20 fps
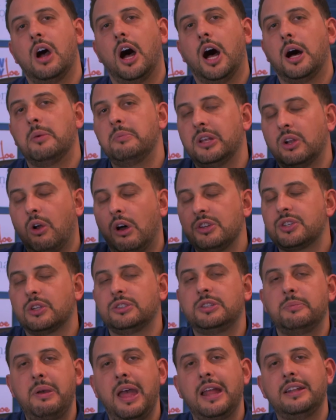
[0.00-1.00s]
um, and also
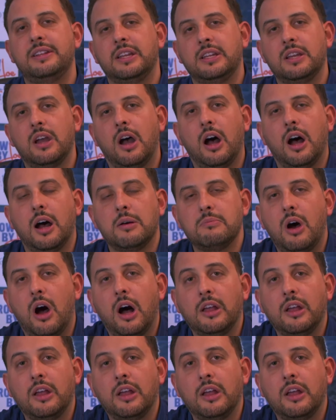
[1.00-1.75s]
depending um,